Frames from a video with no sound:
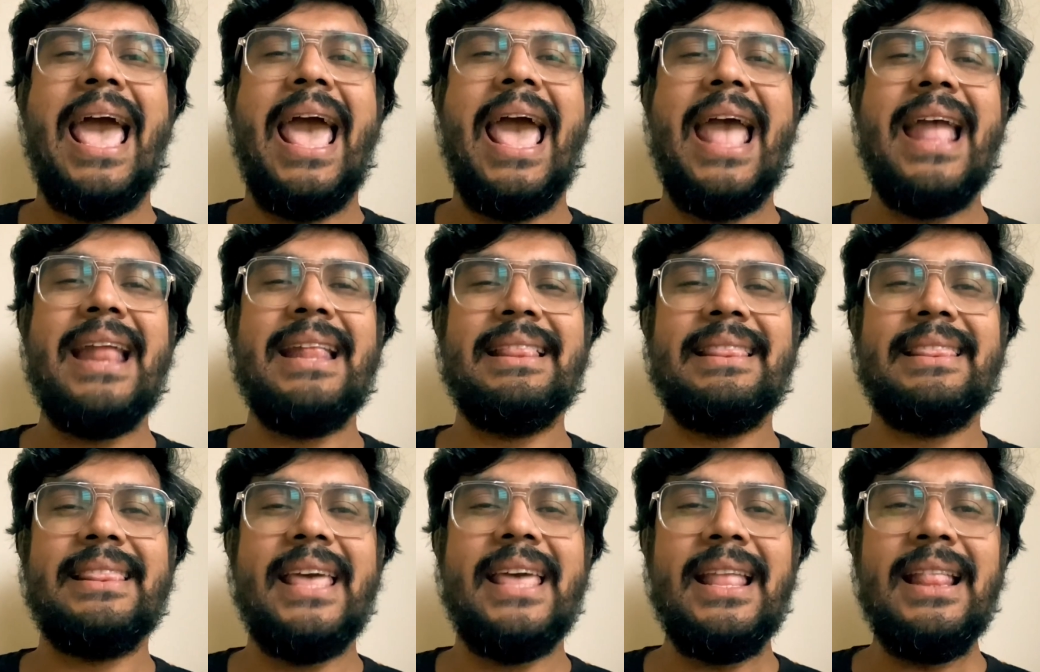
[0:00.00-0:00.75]

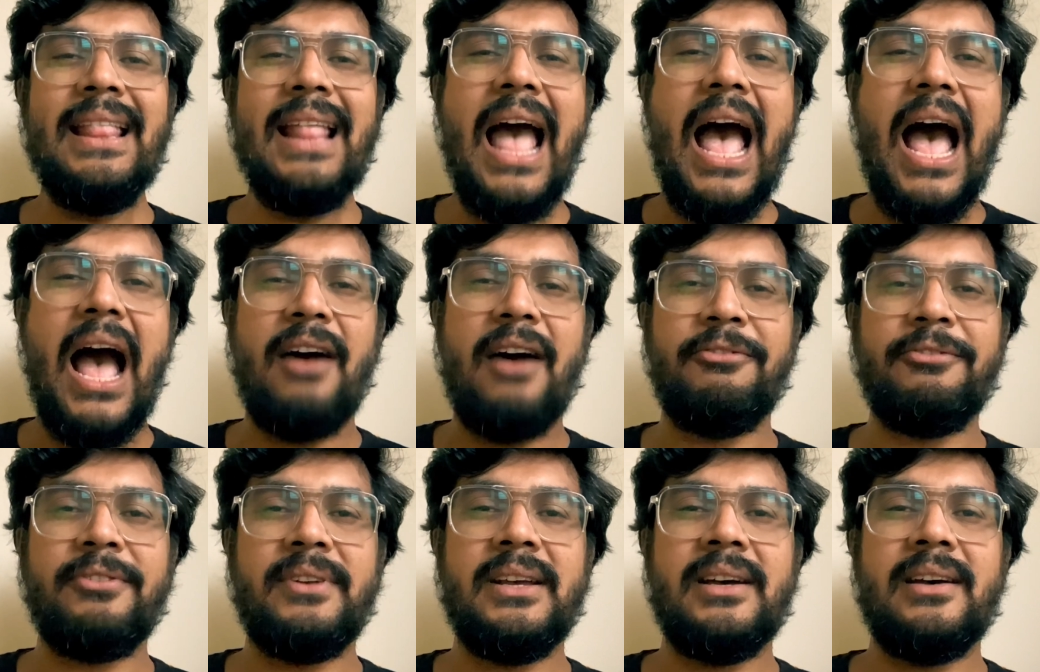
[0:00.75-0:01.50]
And then
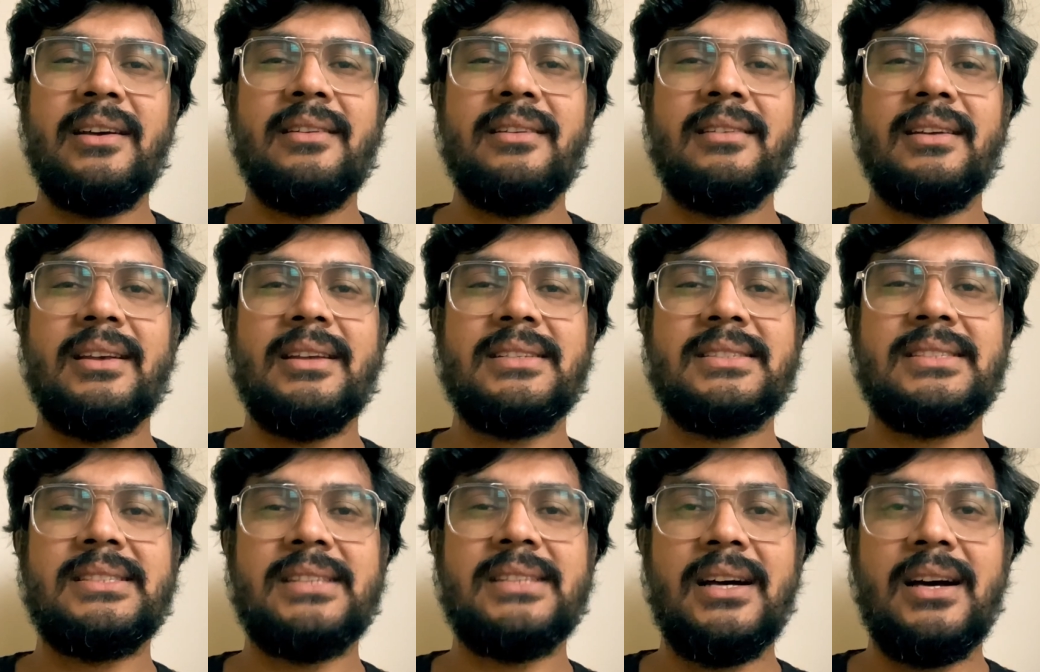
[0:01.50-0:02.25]
after
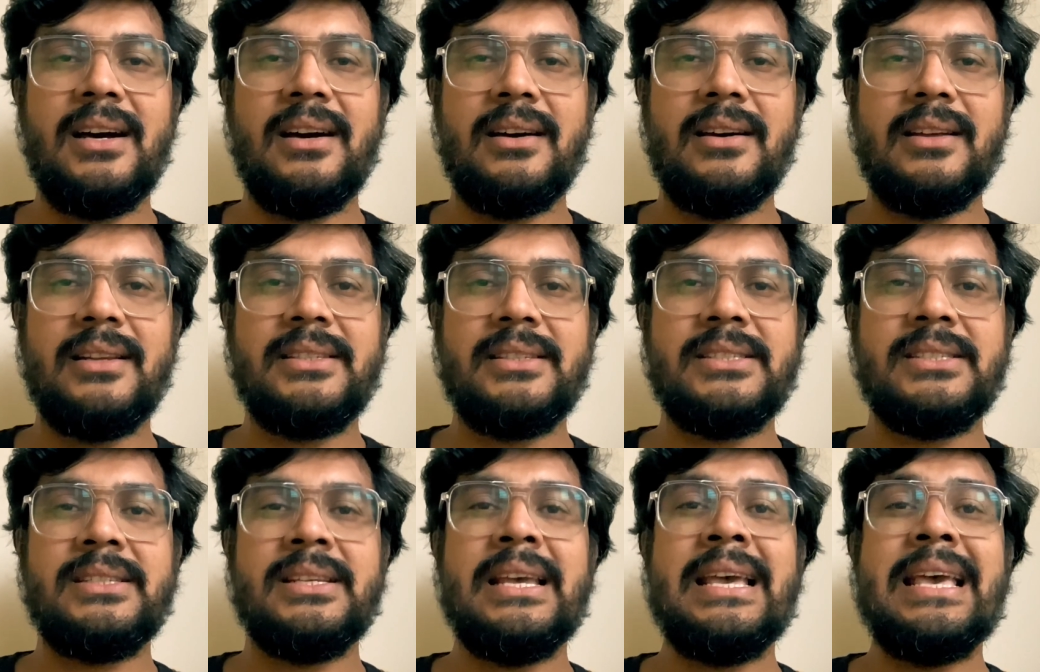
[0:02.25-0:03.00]

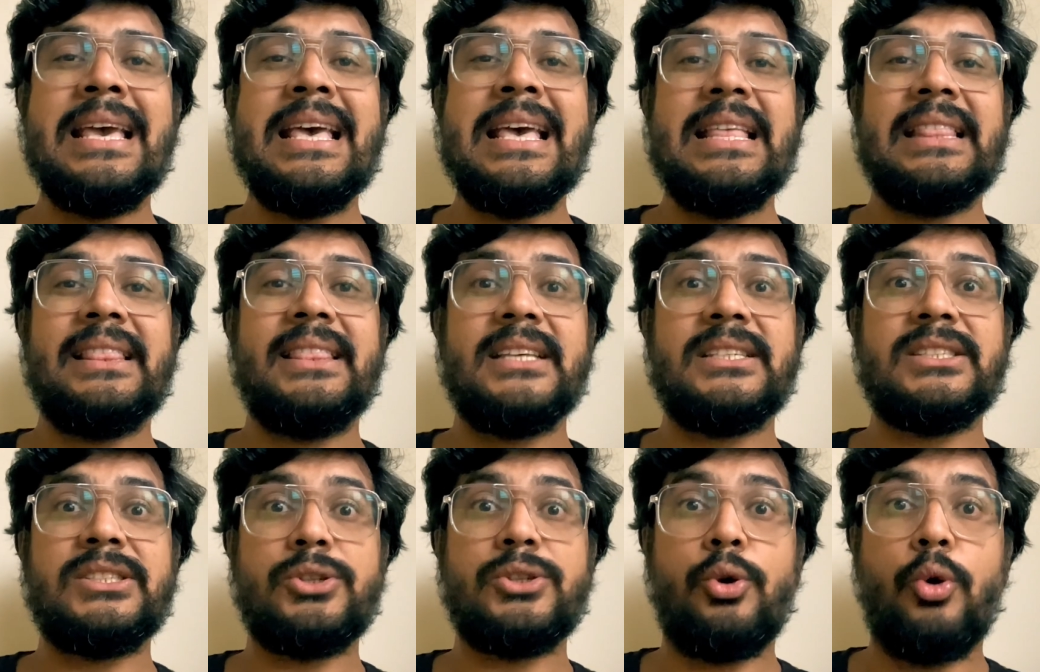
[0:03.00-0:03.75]
search, the
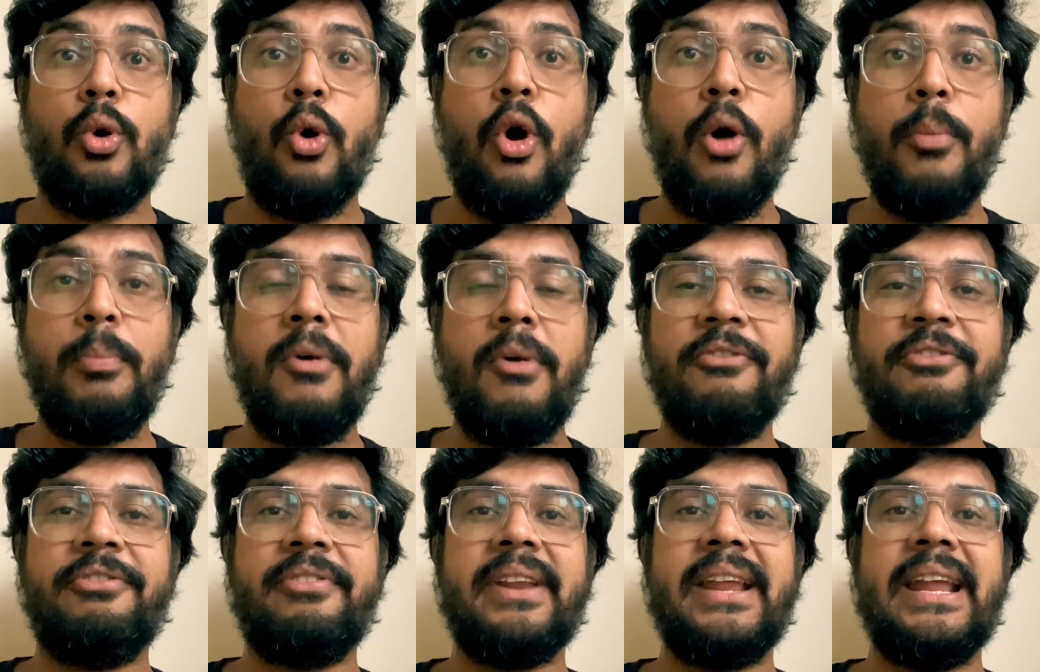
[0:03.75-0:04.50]
scope
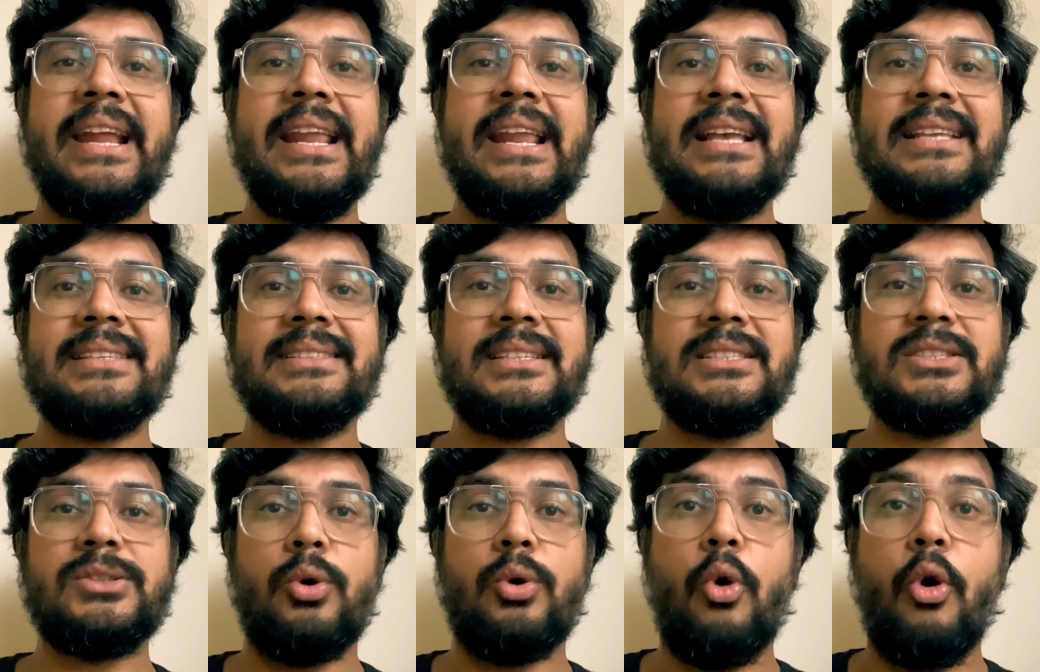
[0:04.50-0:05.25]
of reading
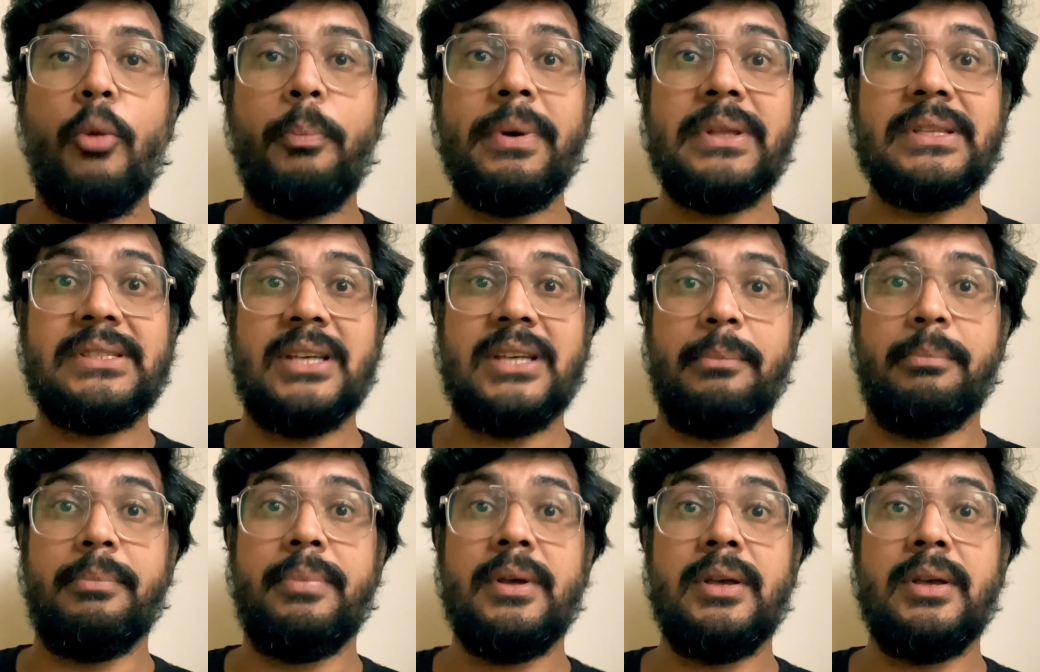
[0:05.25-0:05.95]
just opens up.